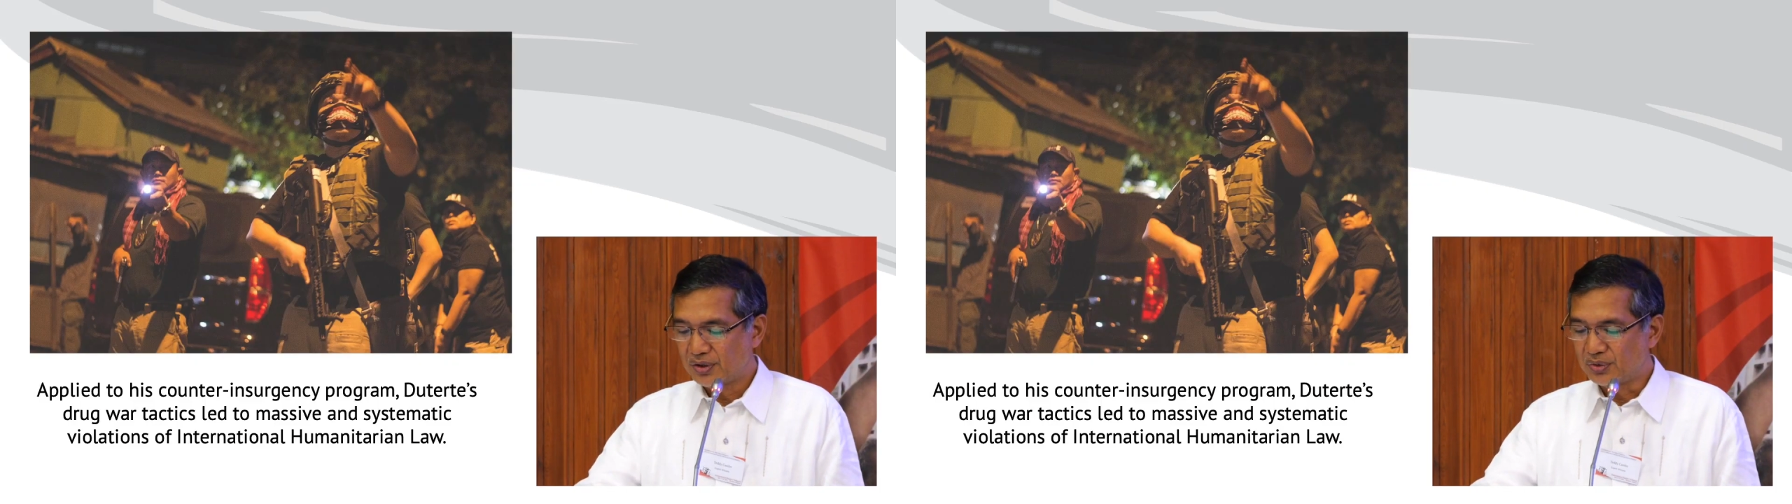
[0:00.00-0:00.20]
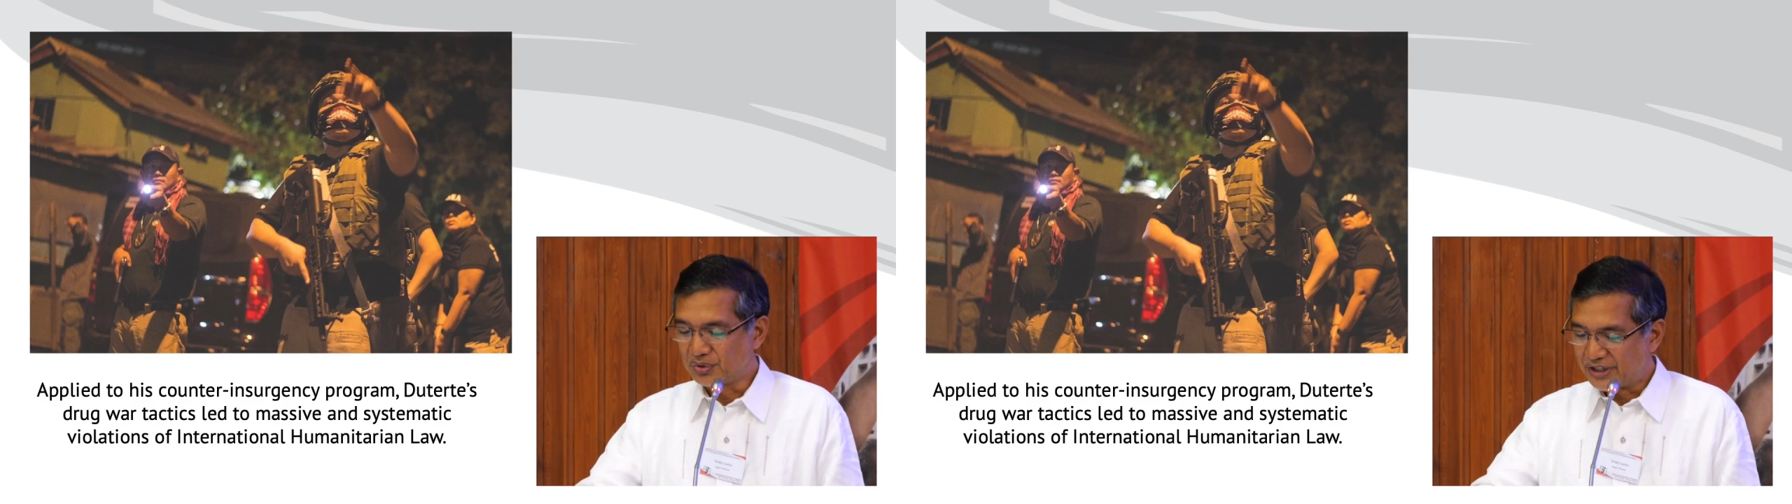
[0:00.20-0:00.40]

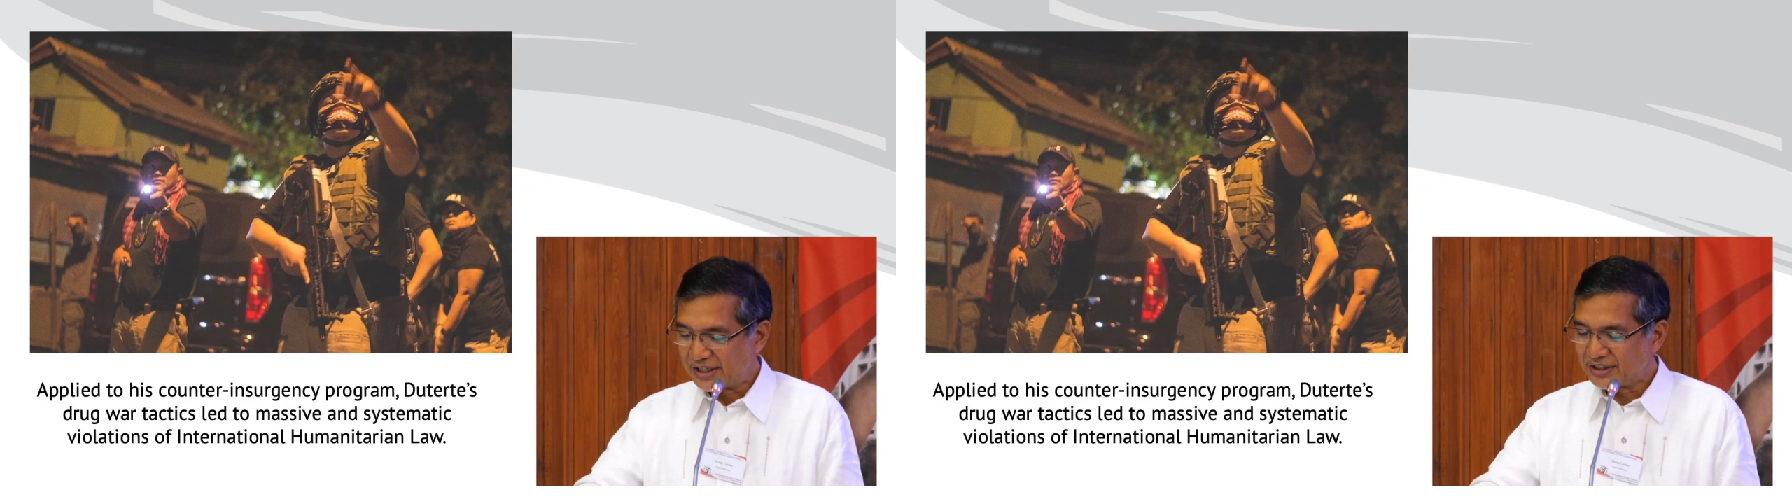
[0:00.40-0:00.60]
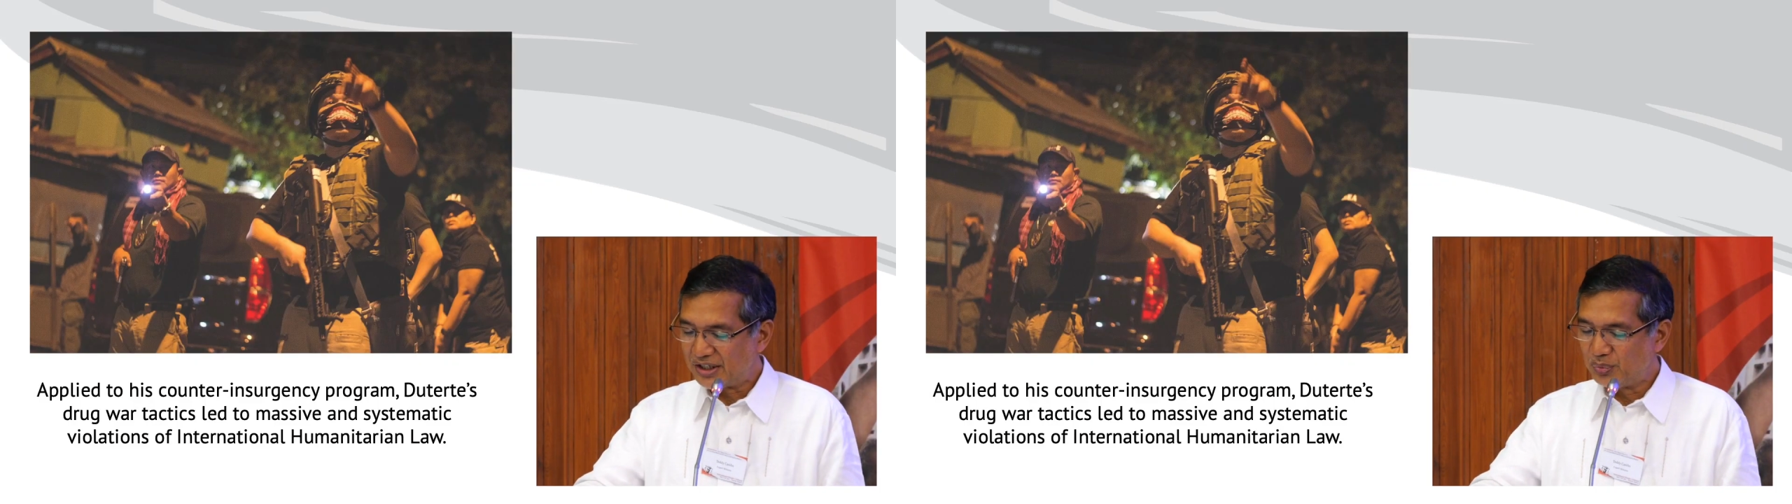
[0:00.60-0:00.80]

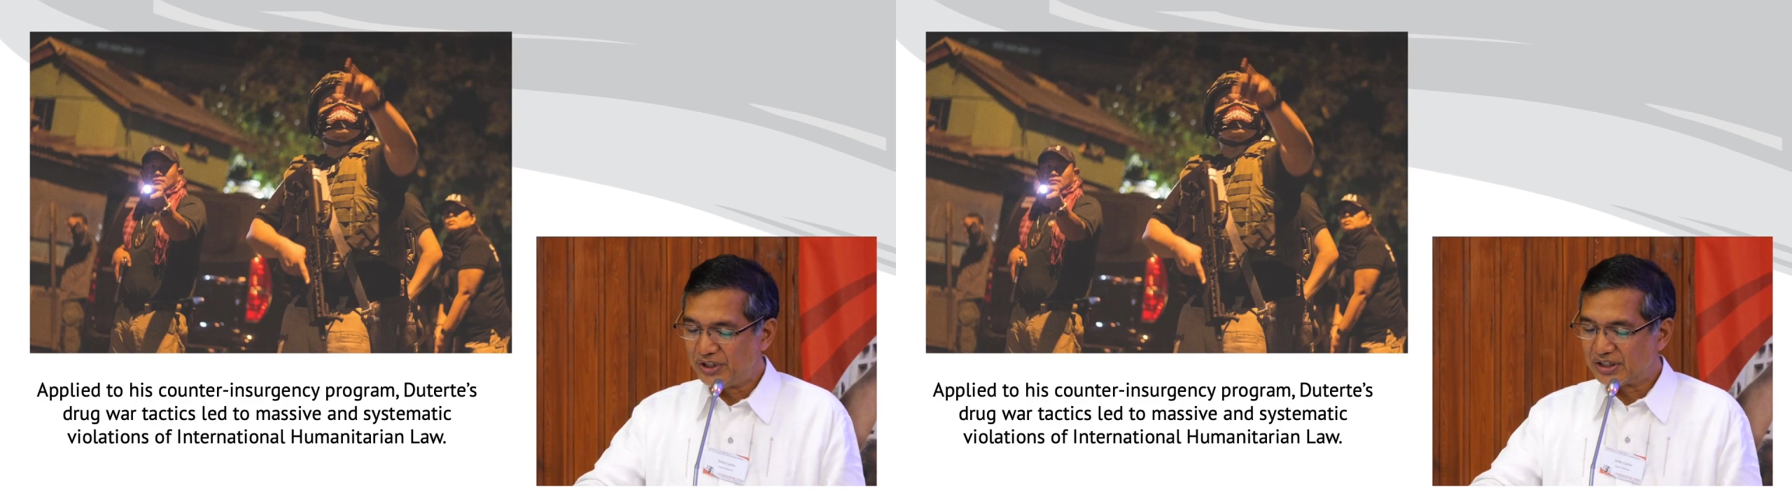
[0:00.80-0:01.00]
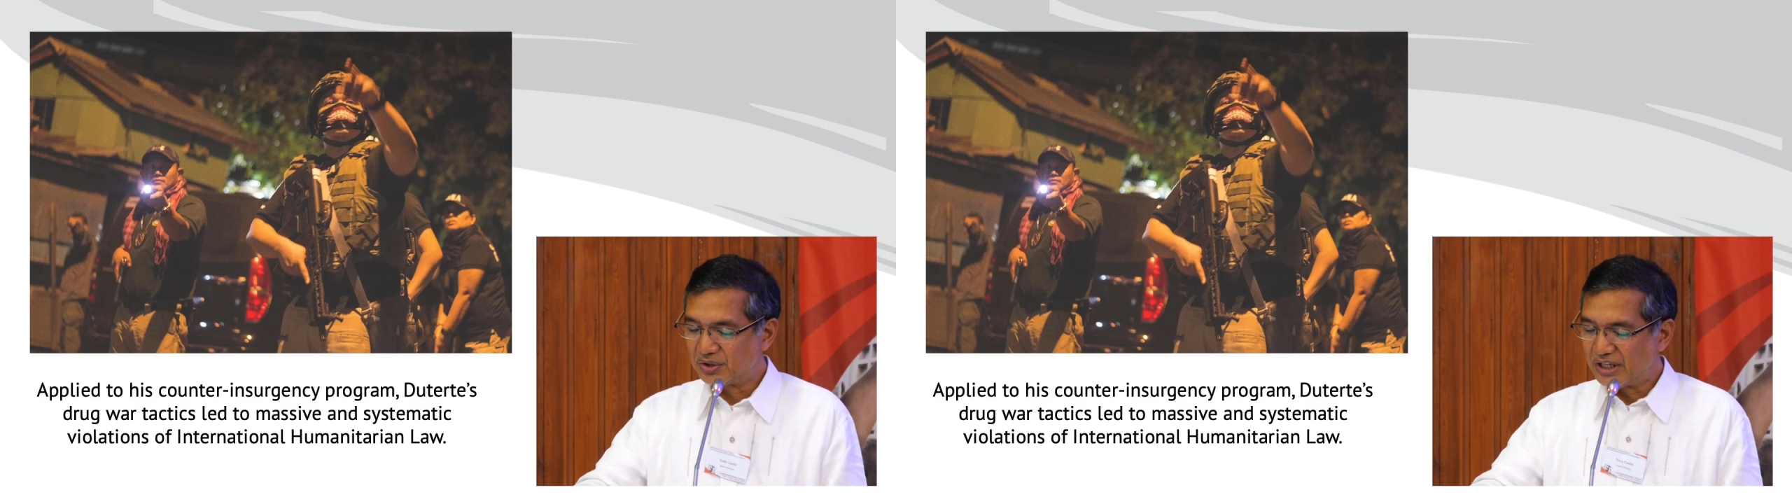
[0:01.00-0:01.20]
Duterte, with
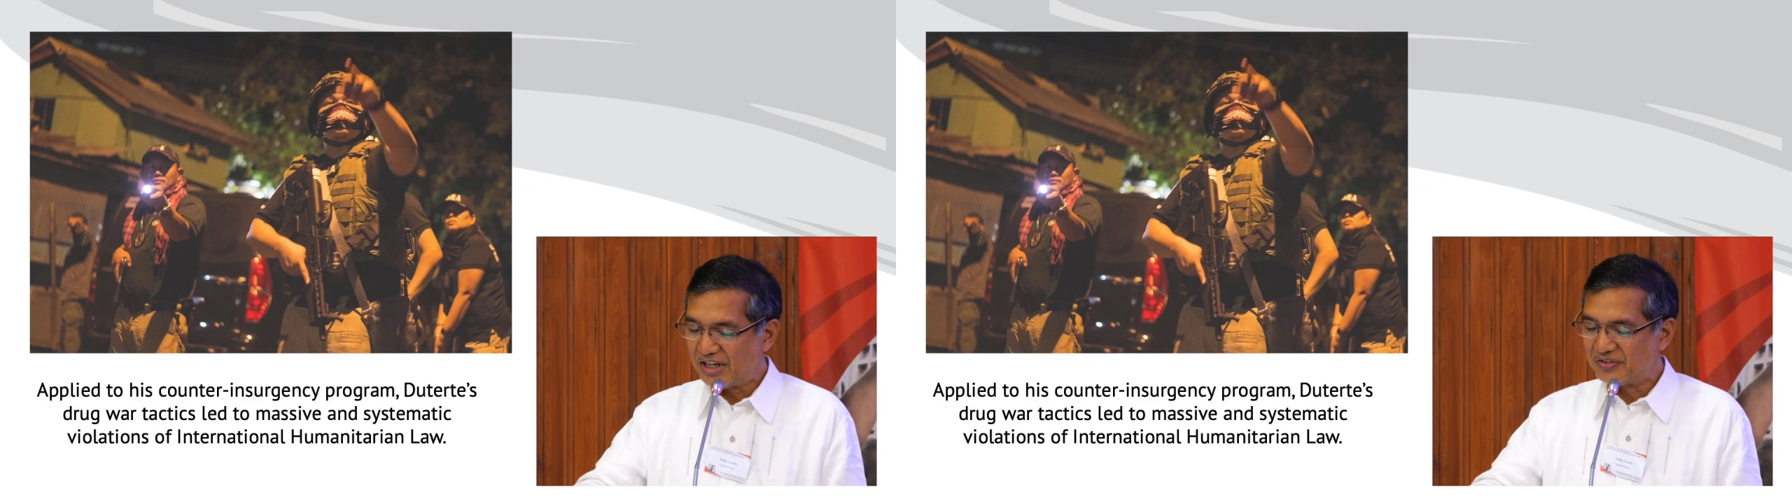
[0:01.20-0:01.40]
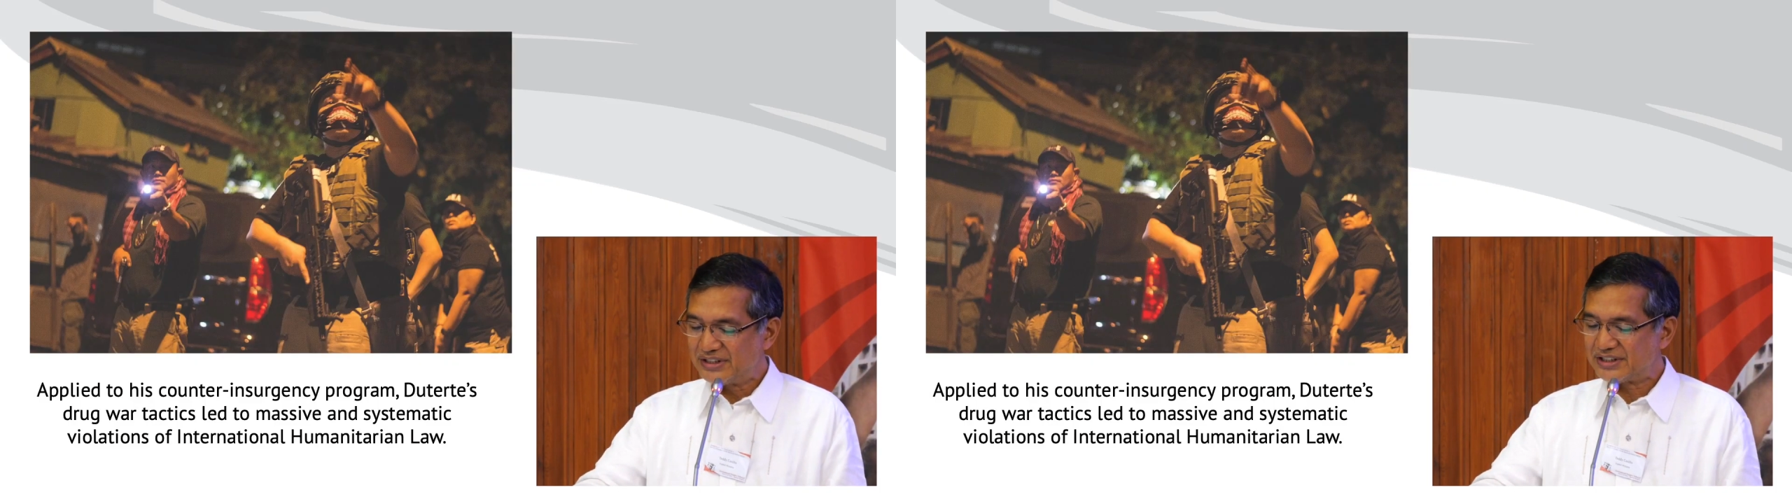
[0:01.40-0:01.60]
the
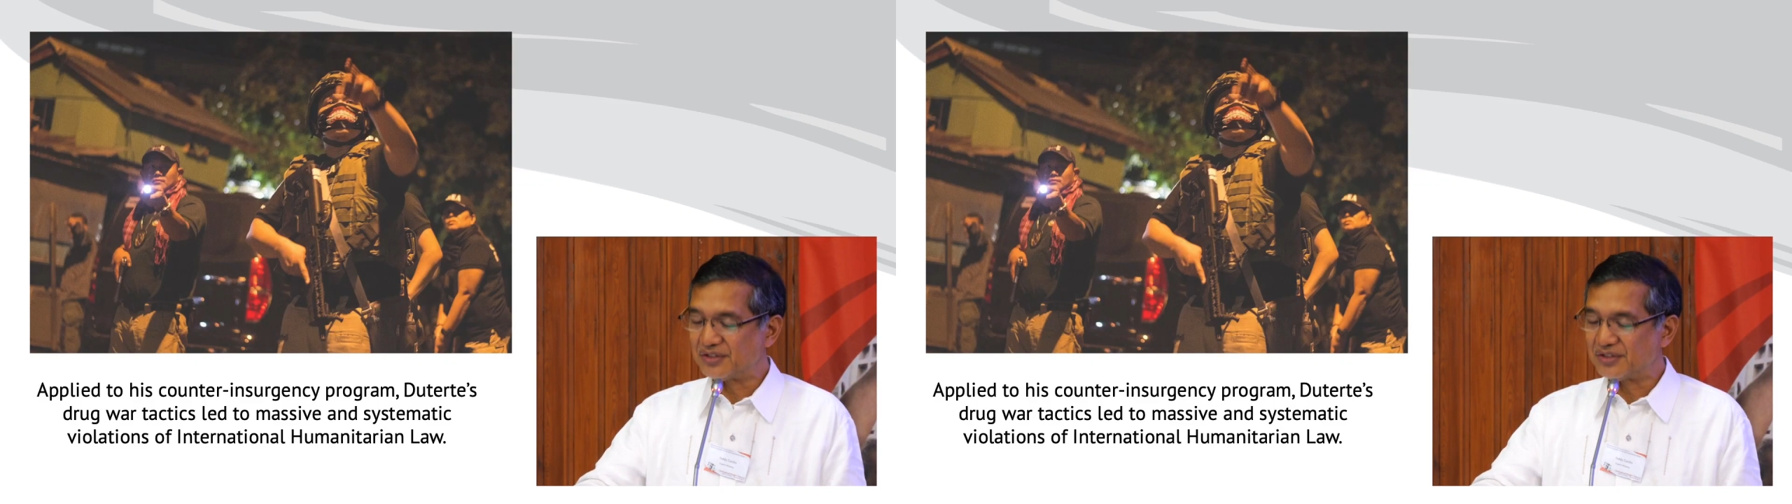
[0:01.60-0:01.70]
connivance